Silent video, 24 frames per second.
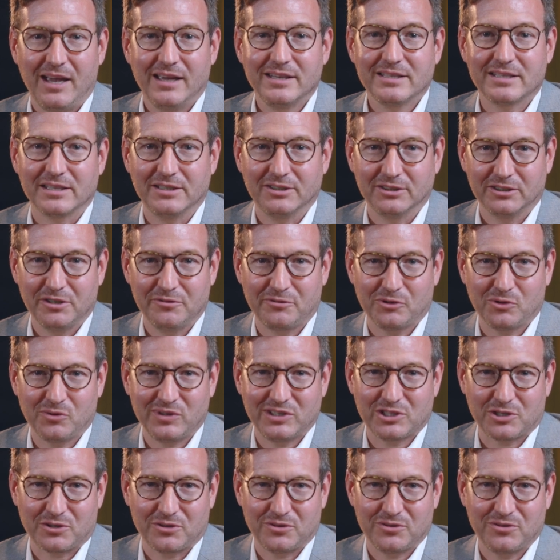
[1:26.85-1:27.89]
to deliver
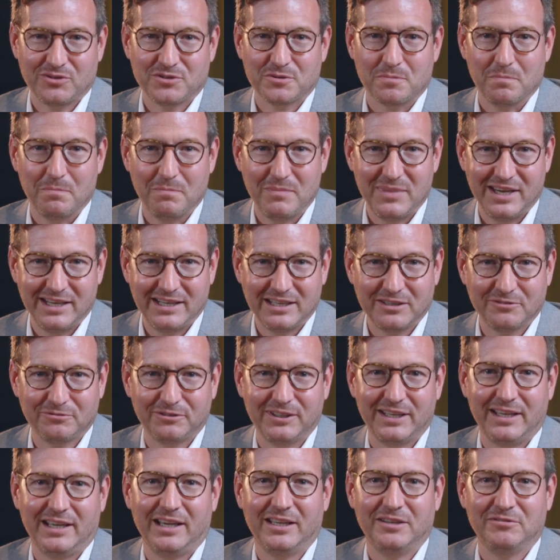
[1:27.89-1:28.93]
returns
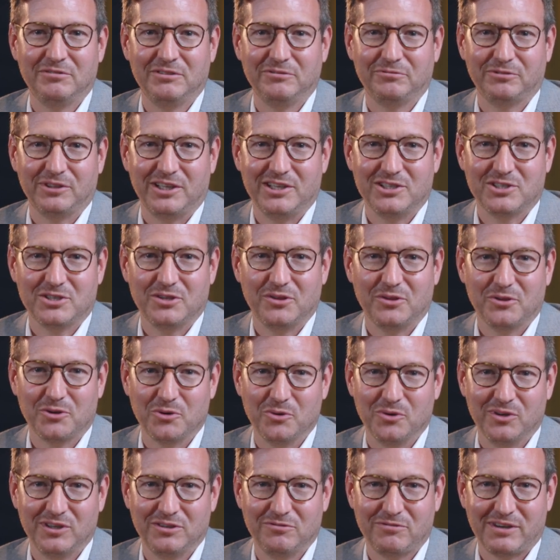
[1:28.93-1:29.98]
meaningfully ahead of inflation through
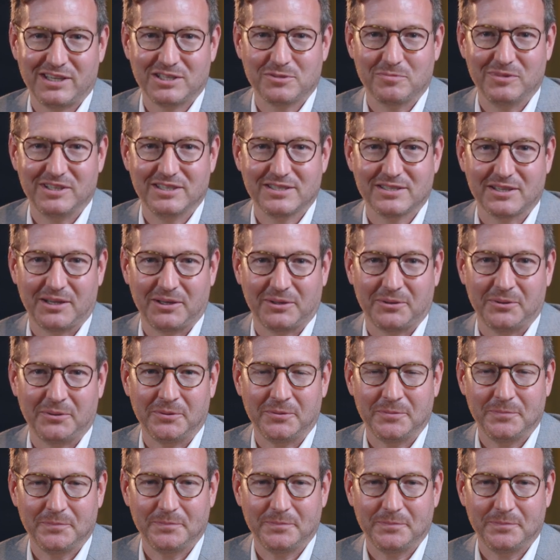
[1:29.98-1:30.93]
an investment cycle.